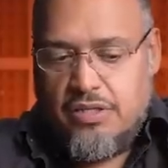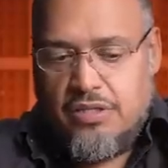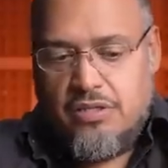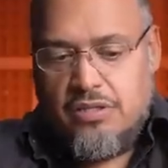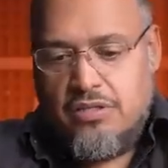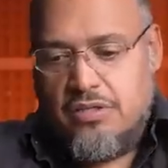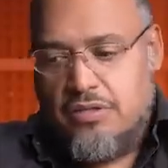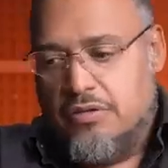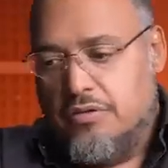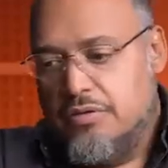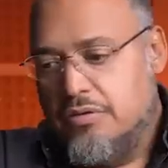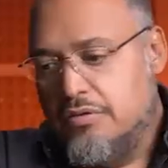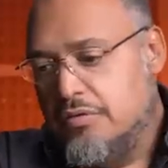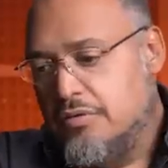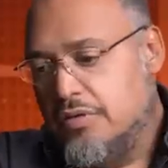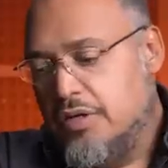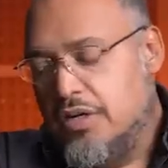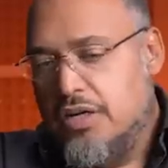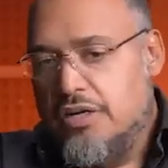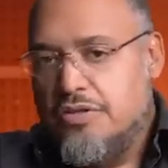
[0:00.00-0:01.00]
to do
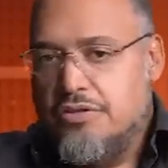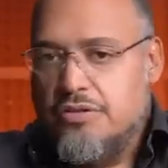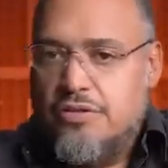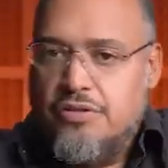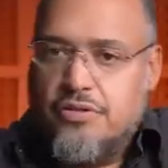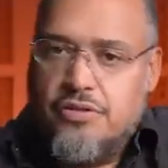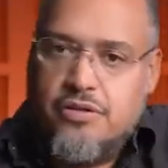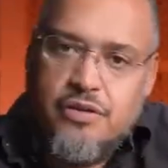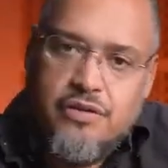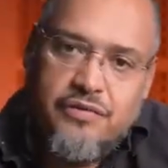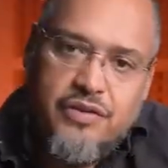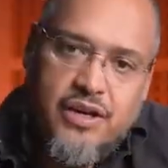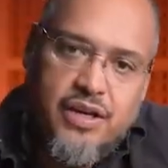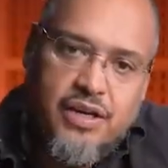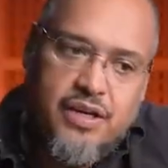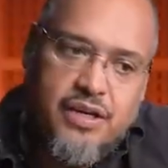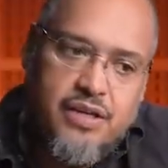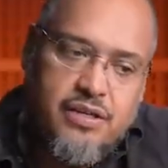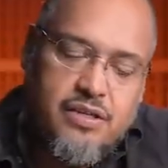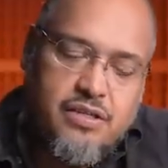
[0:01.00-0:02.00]
100
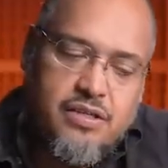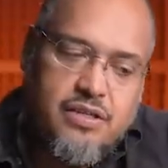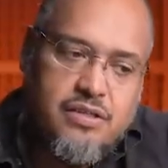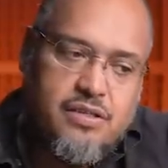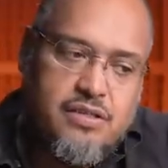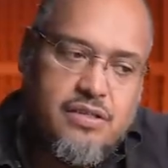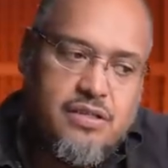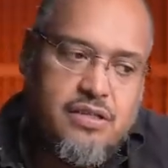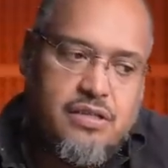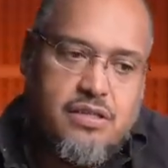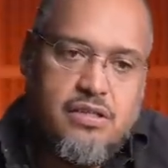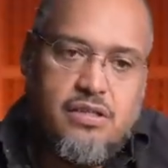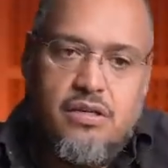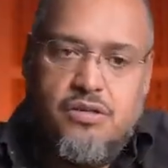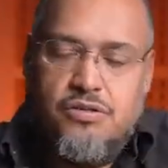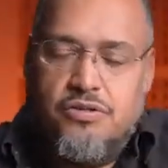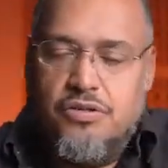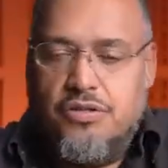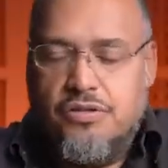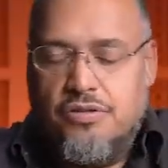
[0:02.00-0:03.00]
surveys and
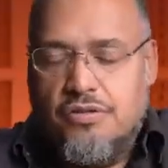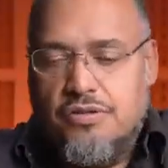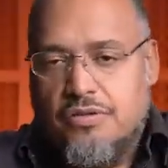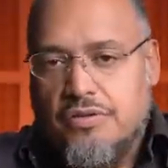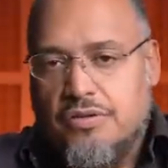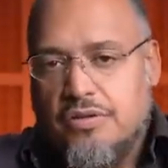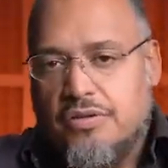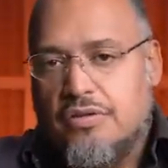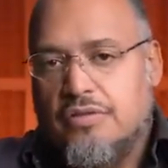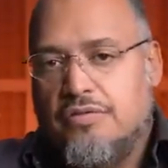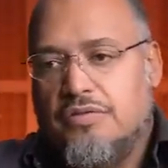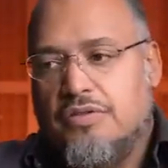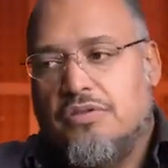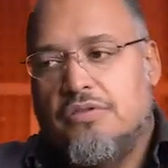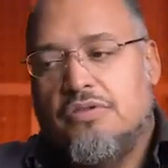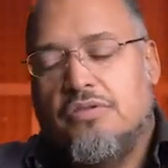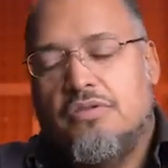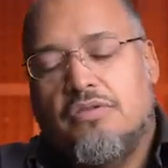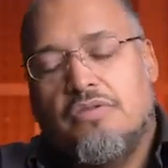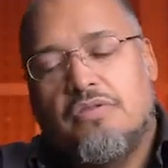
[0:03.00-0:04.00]
600 user
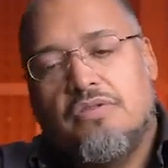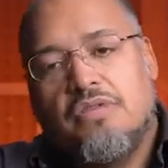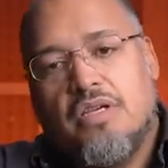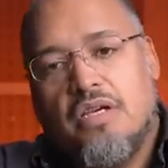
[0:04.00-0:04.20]
interviews